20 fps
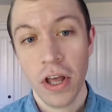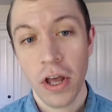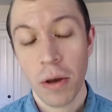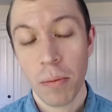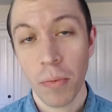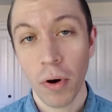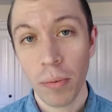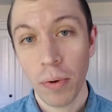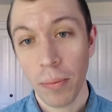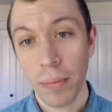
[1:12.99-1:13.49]

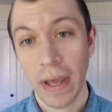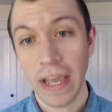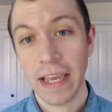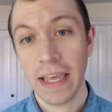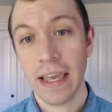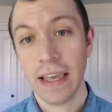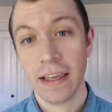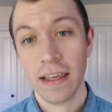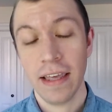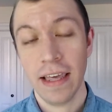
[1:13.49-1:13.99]
mobile
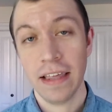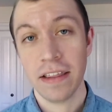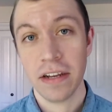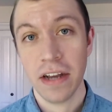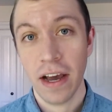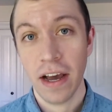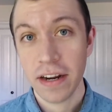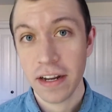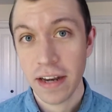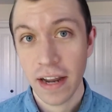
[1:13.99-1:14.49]
banking is
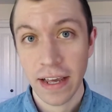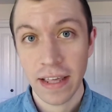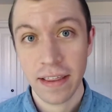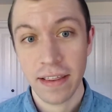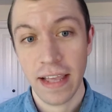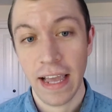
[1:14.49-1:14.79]
not a nice to